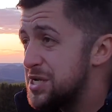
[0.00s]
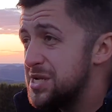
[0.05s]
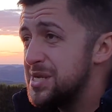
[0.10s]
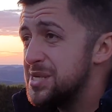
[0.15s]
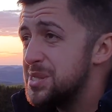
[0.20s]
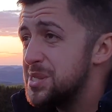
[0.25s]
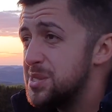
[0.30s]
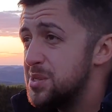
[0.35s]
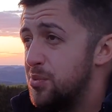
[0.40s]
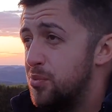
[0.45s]

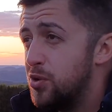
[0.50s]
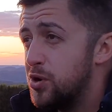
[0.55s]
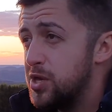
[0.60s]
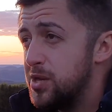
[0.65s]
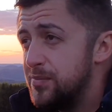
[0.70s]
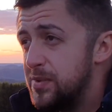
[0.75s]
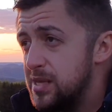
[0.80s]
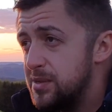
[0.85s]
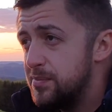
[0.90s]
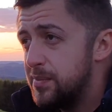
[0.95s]
is, what do you
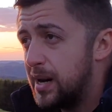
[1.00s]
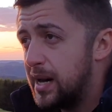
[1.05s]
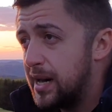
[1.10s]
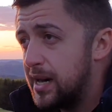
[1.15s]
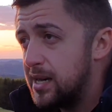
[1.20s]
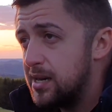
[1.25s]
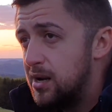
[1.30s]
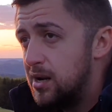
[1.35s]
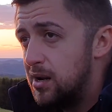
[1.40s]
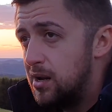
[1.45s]
mean
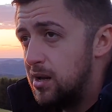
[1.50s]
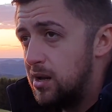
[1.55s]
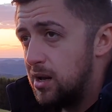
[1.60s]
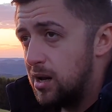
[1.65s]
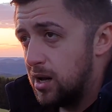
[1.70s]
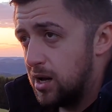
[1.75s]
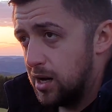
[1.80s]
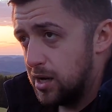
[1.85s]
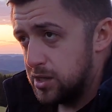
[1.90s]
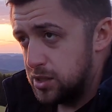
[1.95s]
by
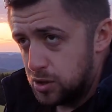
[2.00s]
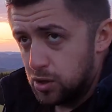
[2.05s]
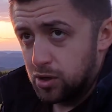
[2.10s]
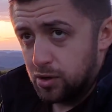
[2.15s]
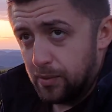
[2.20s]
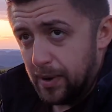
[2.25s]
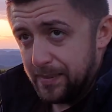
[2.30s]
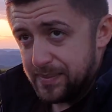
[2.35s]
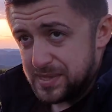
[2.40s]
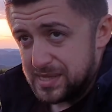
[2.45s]

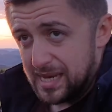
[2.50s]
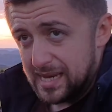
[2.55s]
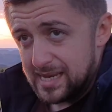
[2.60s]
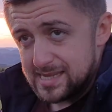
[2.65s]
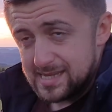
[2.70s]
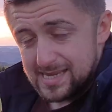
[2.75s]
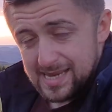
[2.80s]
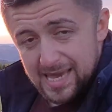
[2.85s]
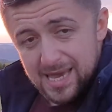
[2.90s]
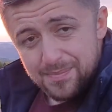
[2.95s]
your
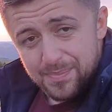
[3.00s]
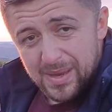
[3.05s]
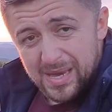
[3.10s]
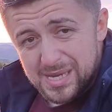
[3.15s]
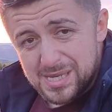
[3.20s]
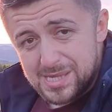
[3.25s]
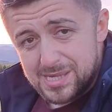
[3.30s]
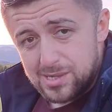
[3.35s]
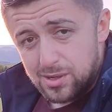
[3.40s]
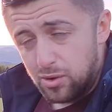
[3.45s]
website?
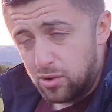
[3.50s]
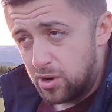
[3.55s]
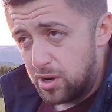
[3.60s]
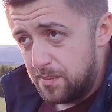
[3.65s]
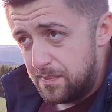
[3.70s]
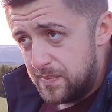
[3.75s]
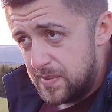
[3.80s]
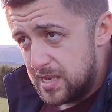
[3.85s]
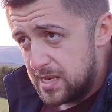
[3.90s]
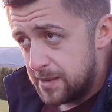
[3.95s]
Apex or
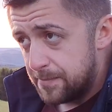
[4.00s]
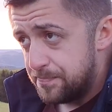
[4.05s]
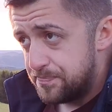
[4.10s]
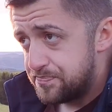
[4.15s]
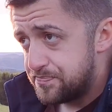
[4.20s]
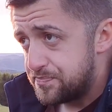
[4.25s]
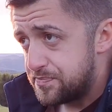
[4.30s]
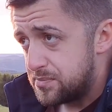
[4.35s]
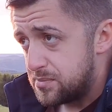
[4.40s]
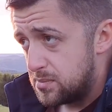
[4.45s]
me?
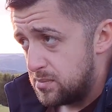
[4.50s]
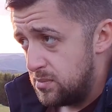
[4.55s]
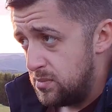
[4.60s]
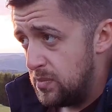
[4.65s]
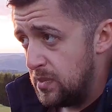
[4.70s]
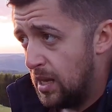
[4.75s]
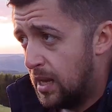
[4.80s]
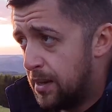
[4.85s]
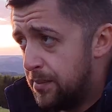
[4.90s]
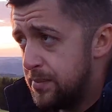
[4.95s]

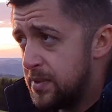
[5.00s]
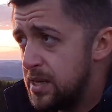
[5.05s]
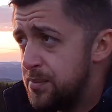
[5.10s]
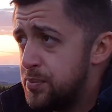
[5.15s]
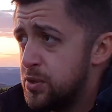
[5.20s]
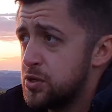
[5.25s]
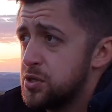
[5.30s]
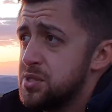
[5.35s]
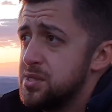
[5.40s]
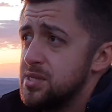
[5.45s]
Me
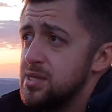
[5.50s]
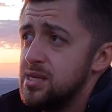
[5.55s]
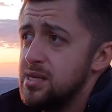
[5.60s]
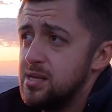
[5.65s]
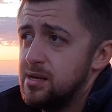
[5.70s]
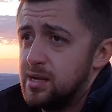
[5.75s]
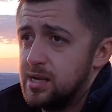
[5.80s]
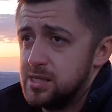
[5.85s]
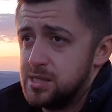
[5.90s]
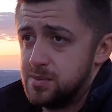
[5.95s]
personally,
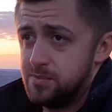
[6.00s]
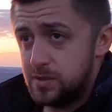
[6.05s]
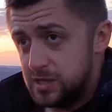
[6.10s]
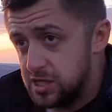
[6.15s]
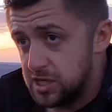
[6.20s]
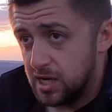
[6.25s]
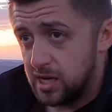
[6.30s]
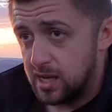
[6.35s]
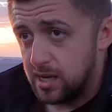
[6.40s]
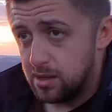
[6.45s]
as
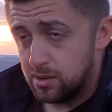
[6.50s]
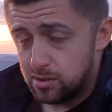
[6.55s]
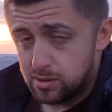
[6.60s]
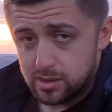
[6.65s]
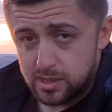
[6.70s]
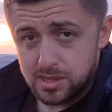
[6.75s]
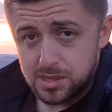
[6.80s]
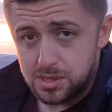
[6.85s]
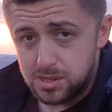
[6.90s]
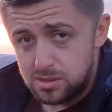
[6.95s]
Misha,
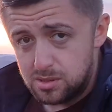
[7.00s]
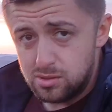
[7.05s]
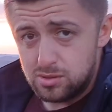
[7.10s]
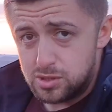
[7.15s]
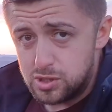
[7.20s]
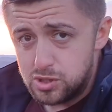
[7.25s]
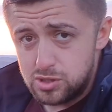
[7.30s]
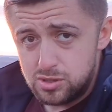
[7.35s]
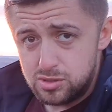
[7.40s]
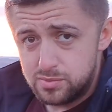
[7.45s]
or as
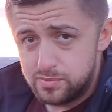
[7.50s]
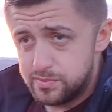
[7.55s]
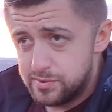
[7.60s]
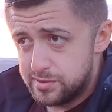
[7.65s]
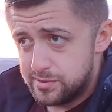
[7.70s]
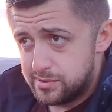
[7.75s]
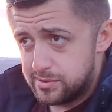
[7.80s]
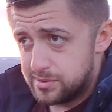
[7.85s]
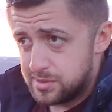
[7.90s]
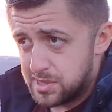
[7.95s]

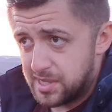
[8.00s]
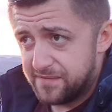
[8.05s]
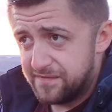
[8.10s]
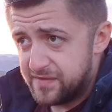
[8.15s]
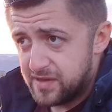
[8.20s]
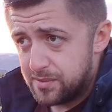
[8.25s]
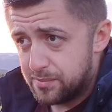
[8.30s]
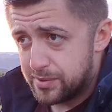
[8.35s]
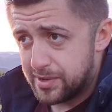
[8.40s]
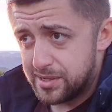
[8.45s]
YouTube
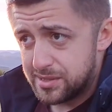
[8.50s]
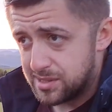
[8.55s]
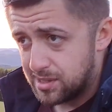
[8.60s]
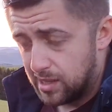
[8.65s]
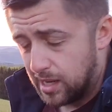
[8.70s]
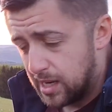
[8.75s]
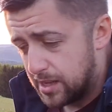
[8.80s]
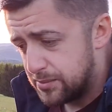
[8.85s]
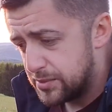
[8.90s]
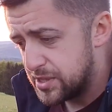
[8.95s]
something brand
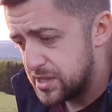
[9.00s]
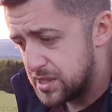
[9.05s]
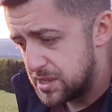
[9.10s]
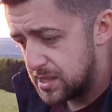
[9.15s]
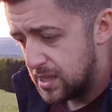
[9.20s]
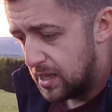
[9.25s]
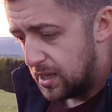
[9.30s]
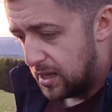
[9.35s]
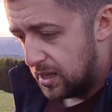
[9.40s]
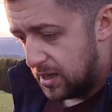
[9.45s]

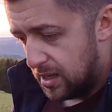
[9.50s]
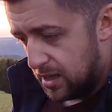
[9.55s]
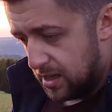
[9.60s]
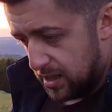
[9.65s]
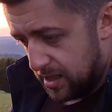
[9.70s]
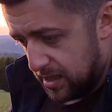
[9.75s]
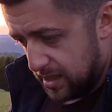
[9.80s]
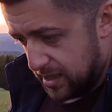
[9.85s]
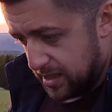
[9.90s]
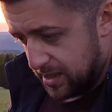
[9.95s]
comrades,
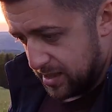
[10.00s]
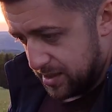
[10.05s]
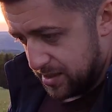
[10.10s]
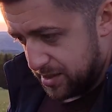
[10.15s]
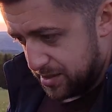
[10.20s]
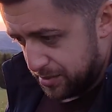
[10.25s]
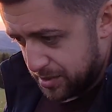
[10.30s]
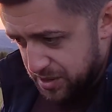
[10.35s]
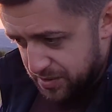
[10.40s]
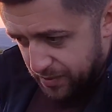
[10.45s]

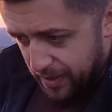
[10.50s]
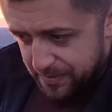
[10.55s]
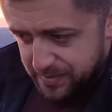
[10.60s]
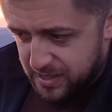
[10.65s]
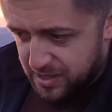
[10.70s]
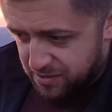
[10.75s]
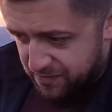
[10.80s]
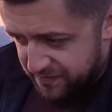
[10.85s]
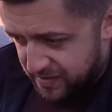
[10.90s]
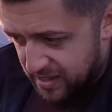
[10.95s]
there is a
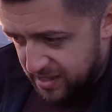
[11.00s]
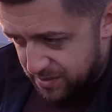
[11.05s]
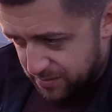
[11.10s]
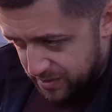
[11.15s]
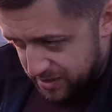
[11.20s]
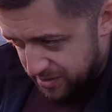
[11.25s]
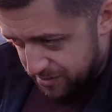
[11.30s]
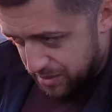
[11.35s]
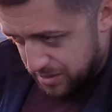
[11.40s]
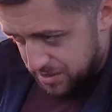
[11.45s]
website of that,
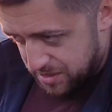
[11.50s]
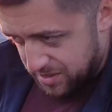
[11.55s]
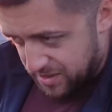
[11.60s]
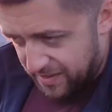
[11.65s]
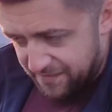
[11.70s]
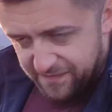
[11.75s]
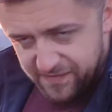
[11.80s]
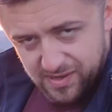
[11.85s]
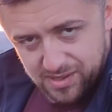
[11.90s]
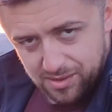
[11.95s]
but there is
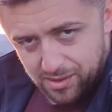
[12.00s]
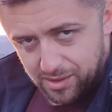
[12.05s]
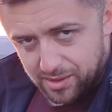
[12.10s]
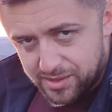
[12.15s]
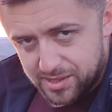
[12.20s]
nothing on